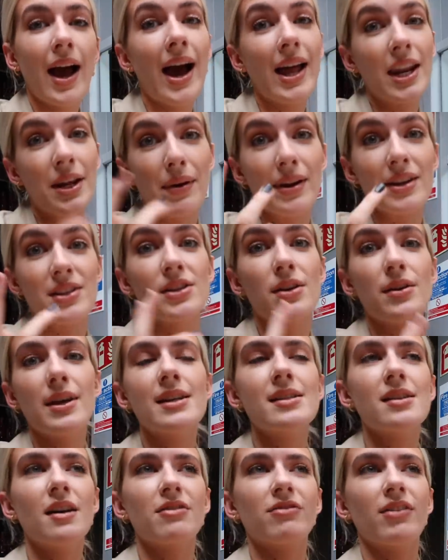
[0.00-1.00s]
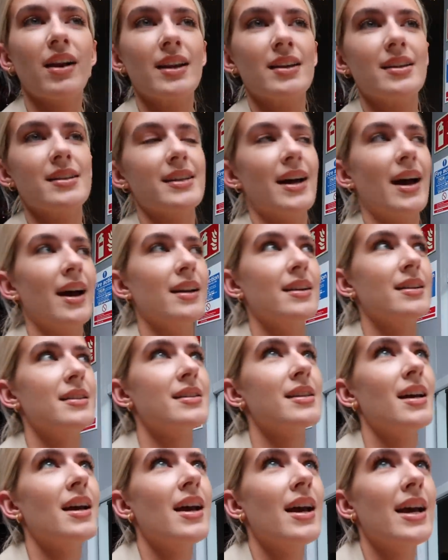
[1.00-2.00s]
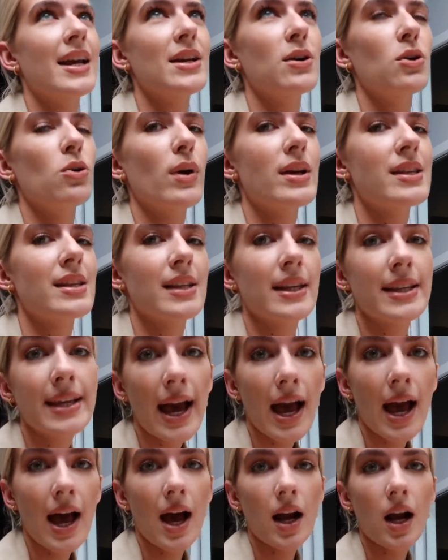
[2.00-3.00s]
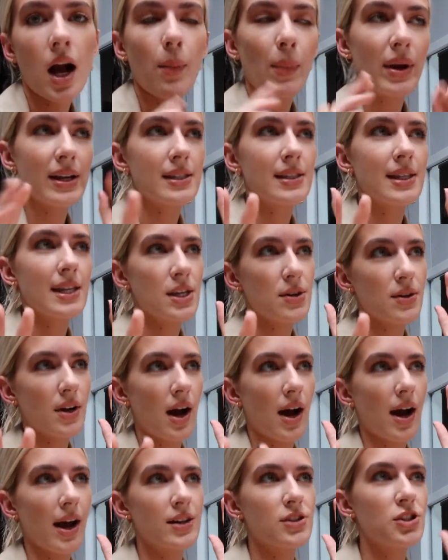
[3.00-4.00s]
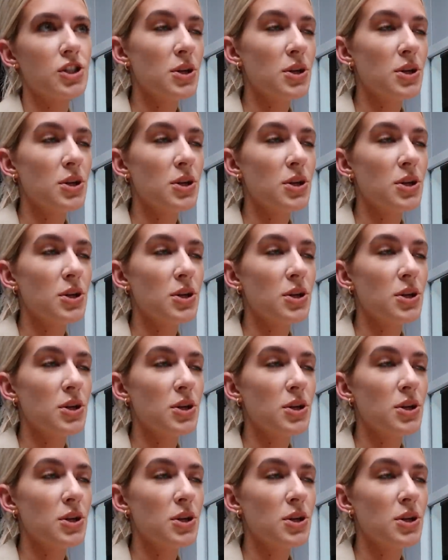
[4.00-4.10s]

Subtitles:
Anyway, so he's our friend, and he always is like, yeah, can't wait to see you guys.